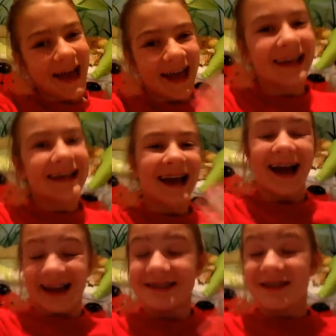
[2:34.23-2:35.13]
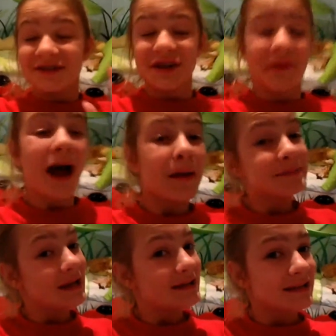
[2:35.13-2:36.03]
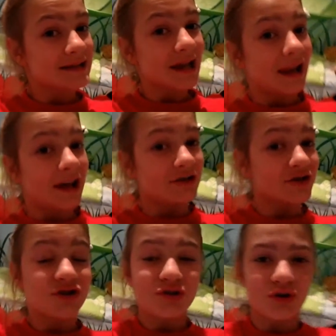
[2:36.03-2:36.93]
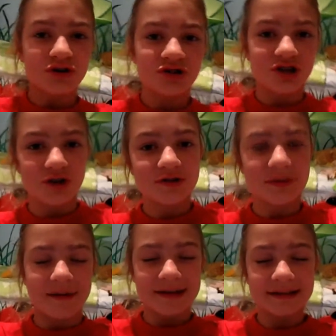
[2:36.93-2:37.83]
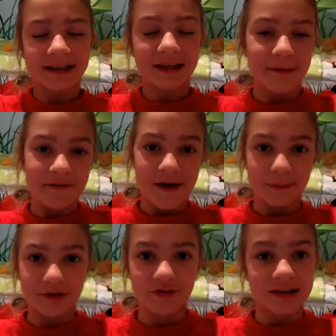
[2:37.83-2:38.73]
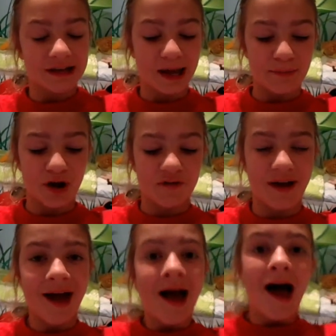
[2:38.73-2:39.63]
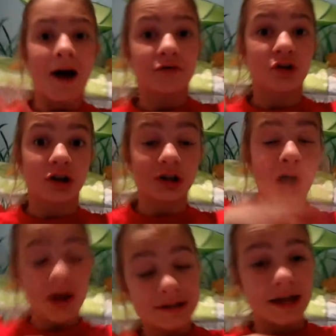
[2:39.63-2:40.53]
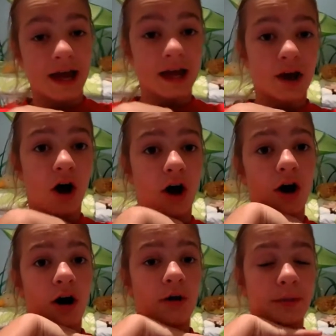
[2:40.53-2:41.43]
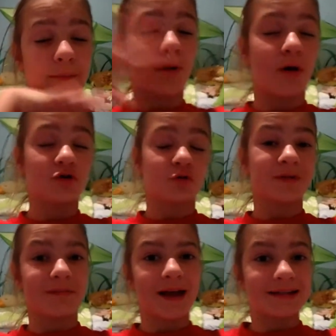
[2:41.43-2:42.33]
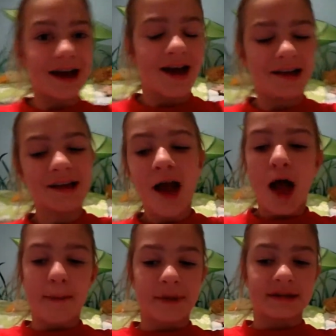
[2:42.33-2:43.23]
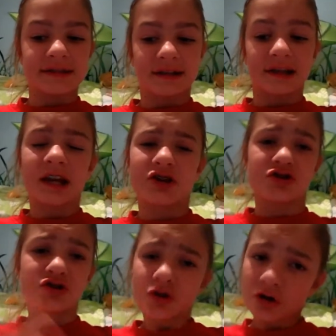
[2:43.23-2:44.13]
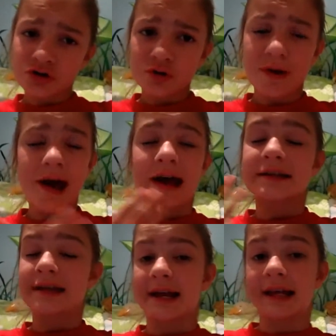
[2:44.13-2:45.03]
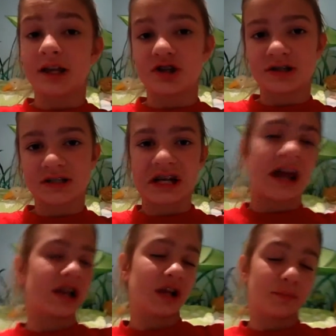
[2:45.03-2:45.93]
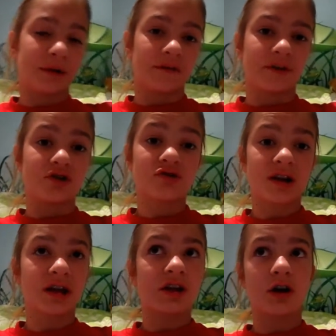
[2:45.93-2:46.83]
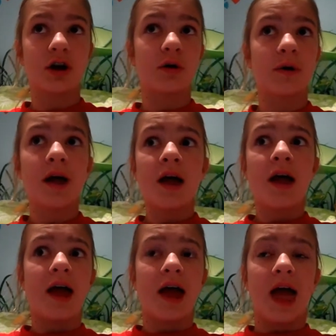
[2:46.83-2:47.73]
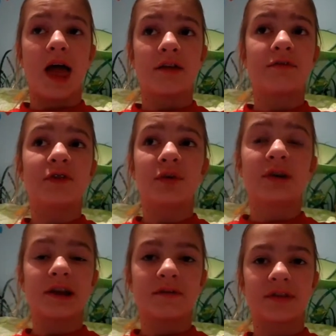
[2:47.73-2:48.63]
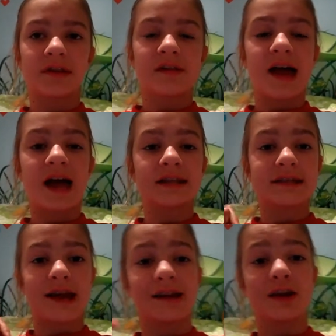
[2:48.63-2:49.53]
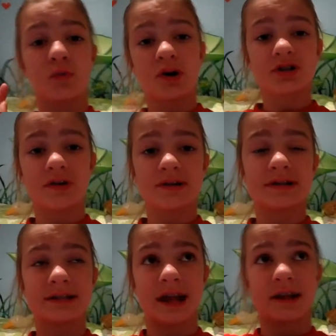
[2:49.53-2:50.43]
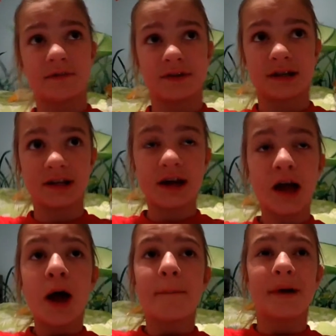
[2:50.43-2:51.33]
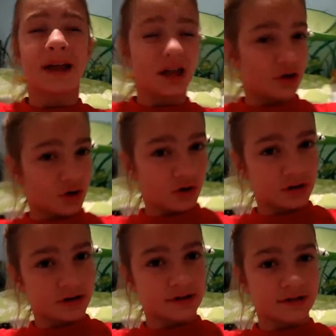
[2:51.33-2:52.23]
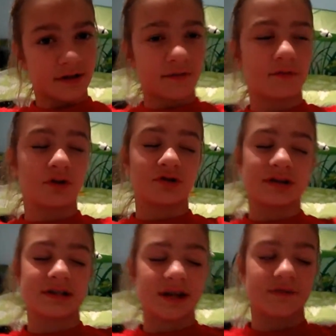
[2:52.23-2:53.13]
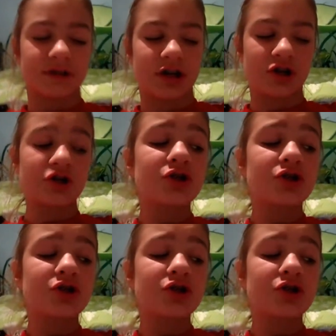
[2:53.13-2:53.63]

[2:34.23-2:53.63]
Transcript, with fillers: Hey guys, so update since I last talked to you. So basically my family friend came over after a long day on the boat with my dad and basically he just talked to us and he just had a little bit of a drink, you know, and food and everything like that and he was going to stay for dinner but he couldn't unfortunately stay for dinner.